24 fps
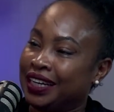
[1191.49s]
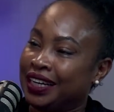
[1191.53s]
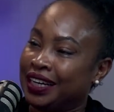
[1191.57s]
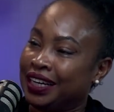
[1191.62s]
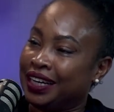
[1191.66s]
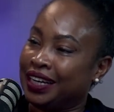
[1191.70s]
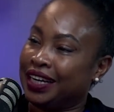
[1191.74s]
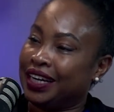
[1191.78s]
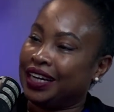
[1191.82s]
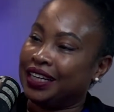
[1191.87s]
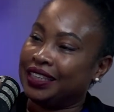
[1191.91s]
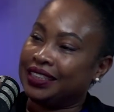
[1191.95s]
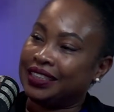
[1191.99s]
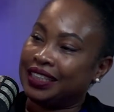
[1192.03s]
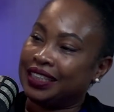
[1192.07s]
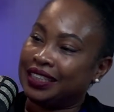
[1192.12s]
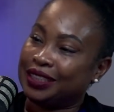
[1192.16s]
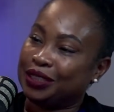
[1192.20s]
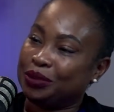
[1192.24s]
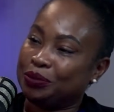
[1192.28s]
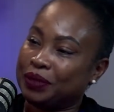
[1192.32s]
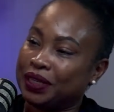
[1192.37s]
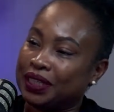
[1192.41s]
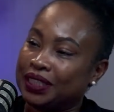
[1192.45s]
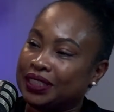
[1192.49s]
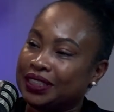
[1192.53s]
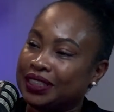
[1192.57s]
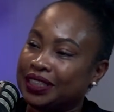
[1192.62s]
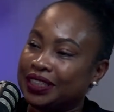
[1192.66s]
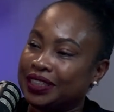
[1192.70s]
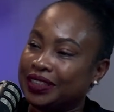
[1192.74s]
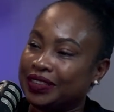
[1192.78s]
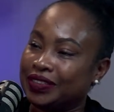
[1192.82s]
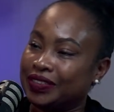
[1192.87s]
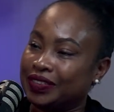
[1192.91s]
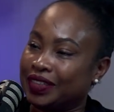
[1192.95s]
And I said to
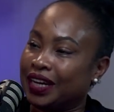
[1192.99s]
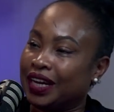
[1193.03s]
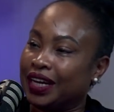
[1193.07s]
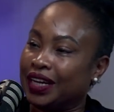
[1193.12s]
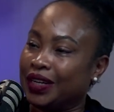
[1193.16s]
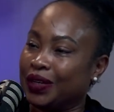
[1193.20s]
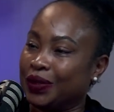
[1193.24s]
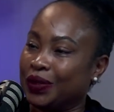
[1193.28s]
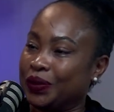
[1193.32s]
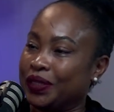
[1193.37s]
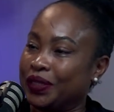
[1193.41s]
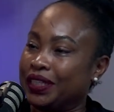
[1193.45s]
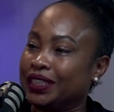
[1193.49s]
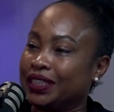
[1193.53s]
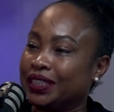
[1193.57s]
myself, I quit.